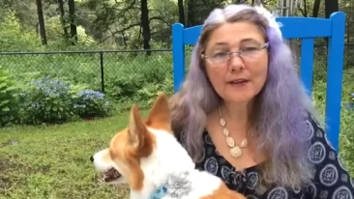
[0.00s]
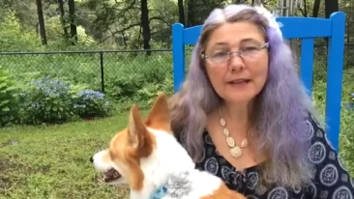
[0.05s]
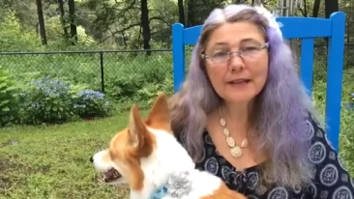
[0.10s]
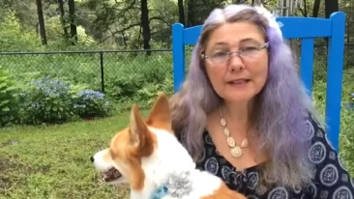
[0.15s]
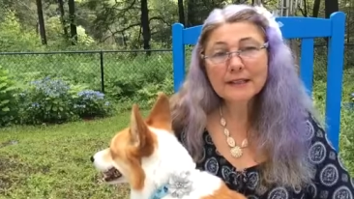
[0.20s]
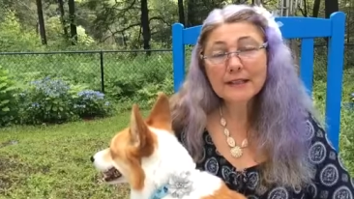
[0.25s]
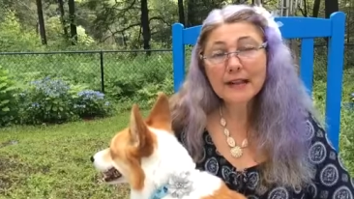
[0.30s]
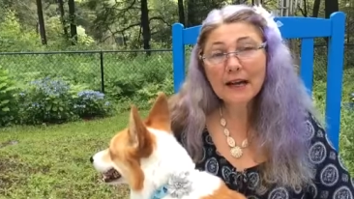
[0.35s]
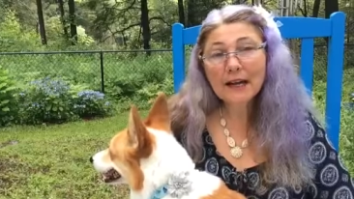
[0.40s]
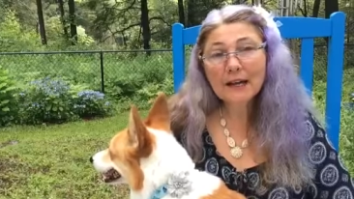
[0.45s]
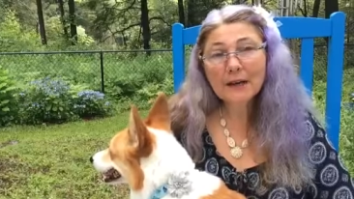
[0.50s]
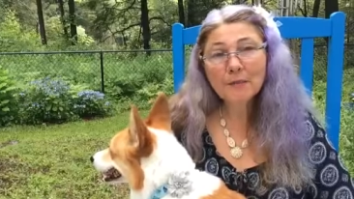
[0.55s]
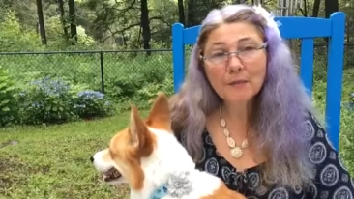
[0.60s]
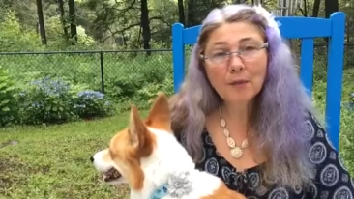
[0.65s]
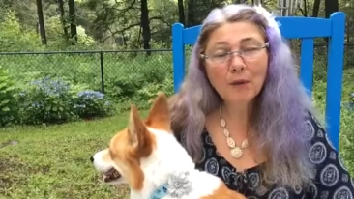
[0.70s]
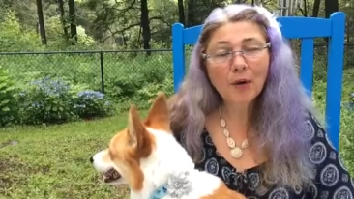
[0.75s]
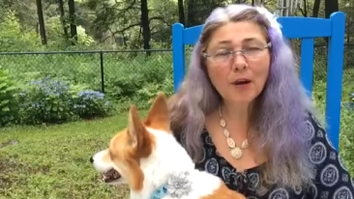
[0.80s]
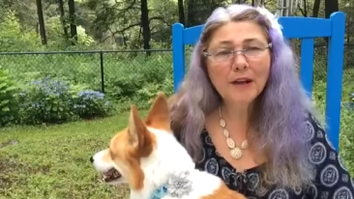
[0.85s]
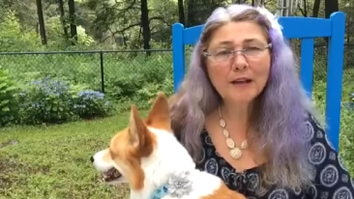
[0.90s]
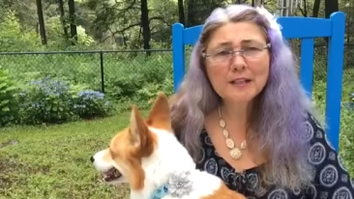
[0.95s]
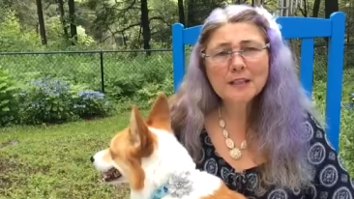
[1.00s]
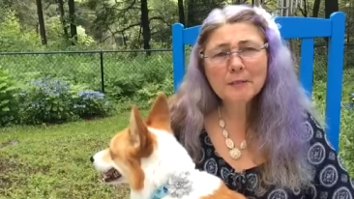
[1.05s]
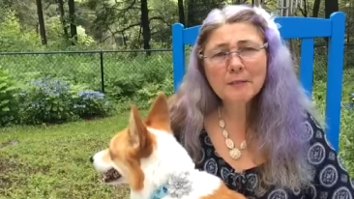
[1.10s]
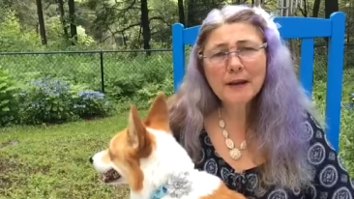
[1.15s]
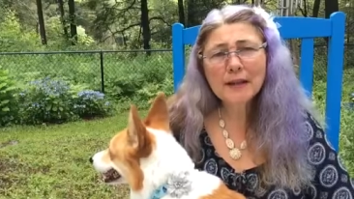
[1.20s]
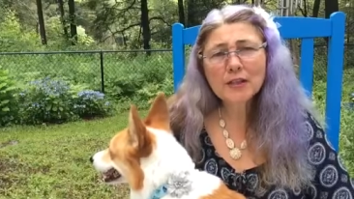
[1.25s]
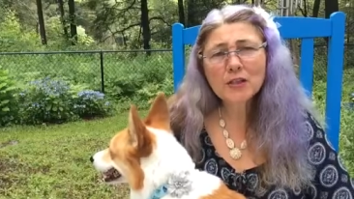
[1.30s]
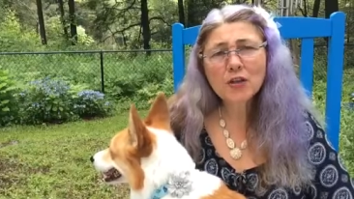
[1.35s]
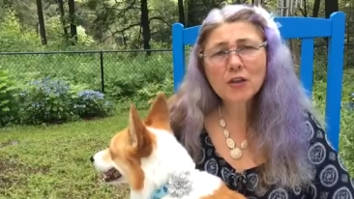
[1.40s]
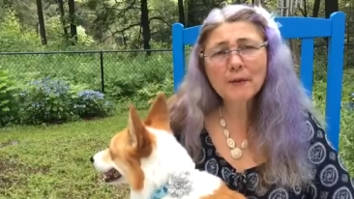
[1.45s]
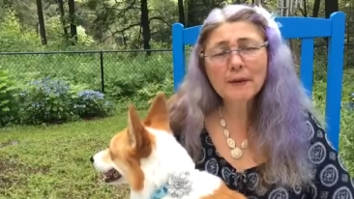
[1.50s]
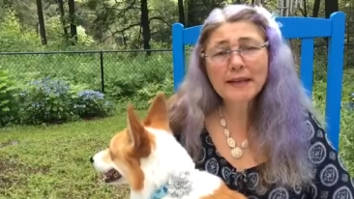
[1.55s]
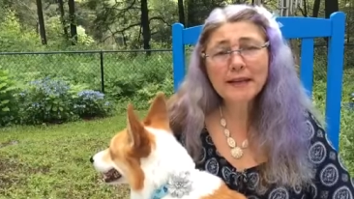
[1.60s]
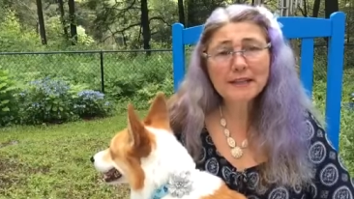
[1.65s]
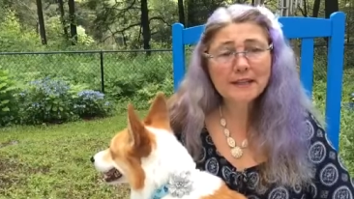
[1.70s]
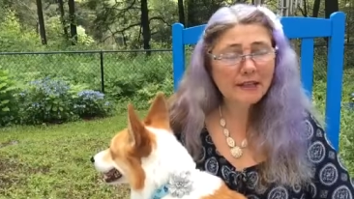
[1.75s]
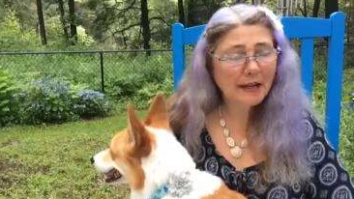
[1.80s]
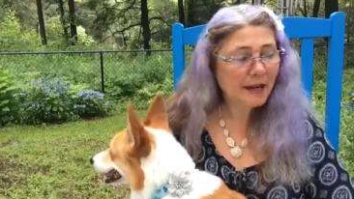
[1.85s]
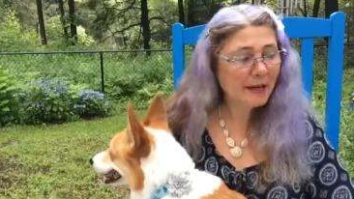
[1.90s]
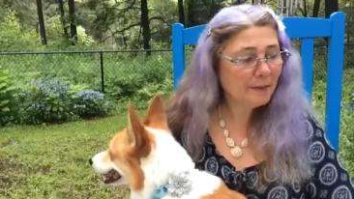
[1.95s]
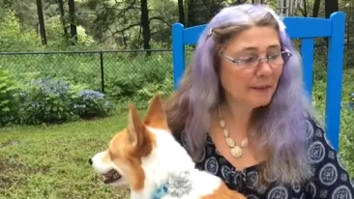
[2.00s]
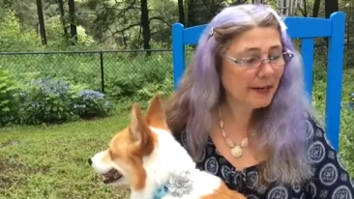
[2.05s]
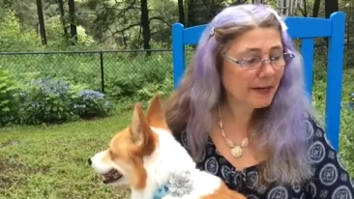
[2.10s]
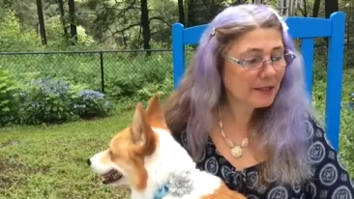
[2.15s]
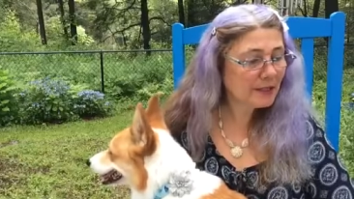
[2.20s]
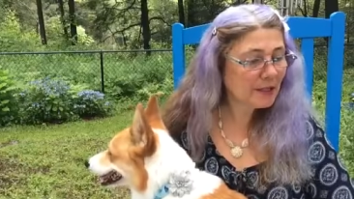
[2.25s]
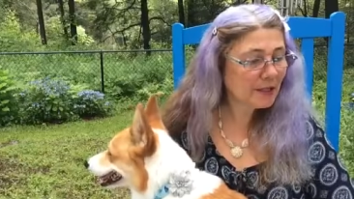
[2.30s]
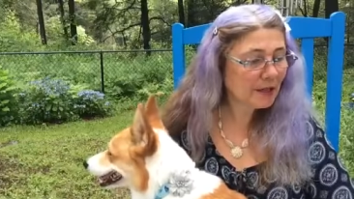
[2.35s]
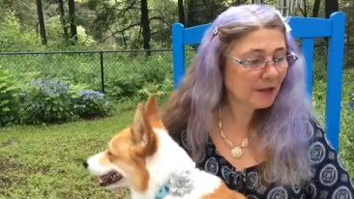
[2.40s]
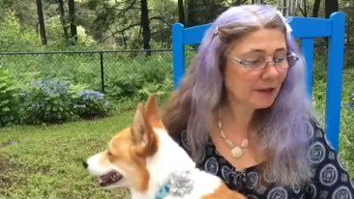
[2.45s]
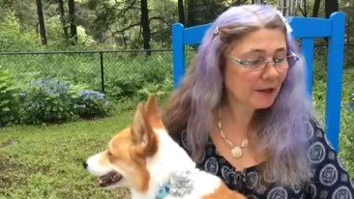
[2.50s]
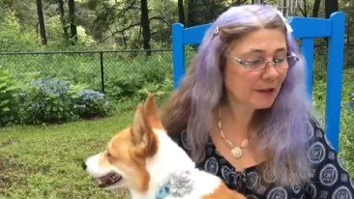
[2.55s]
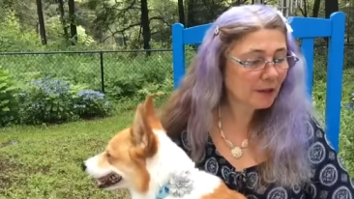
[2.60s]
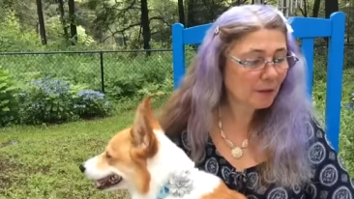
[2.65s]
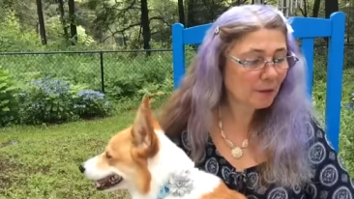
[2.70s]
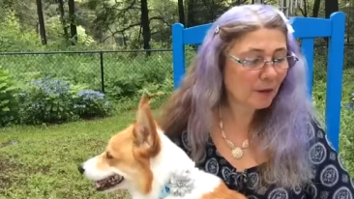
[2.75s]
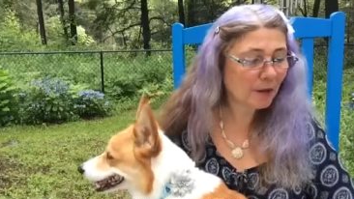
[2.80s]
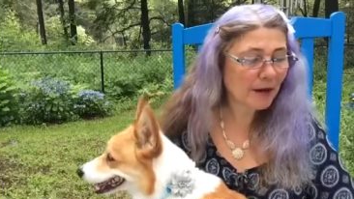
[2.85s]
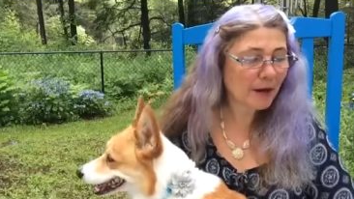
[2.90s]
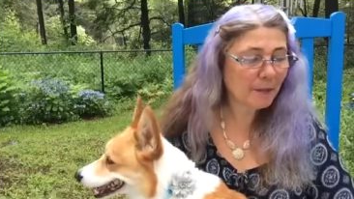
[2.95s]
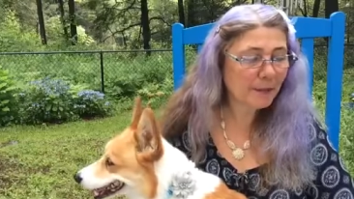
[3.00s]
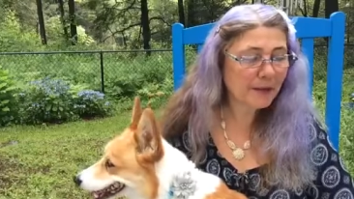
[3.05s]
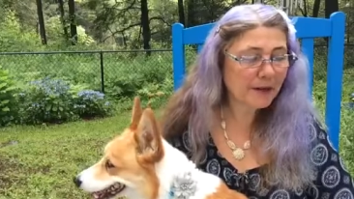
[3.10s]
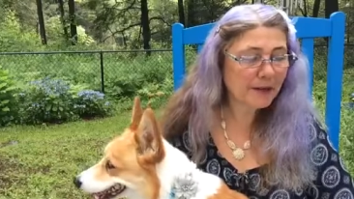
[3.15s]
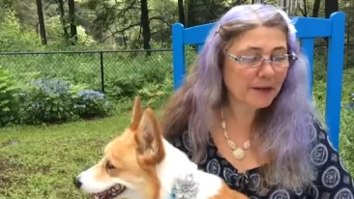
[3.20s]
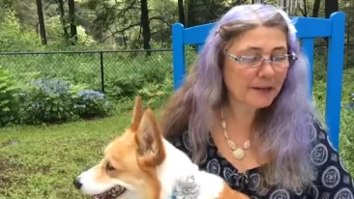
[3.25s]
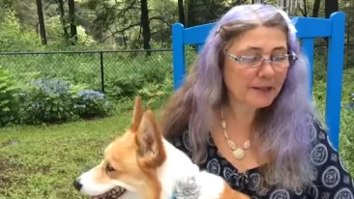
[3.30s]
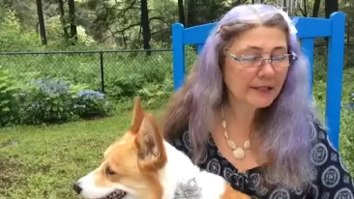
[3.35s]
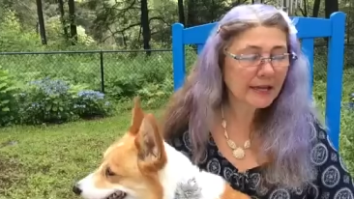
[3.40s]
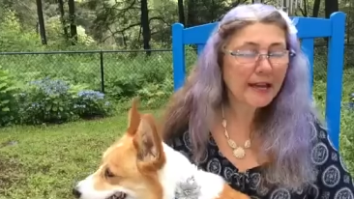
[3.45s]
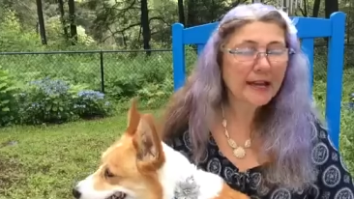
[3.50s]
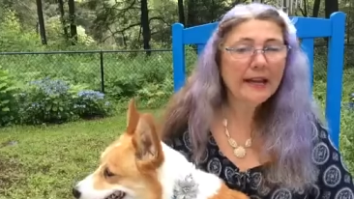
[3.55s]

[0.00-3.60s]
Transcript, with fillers: it's got broad spectrum antibacterial properties,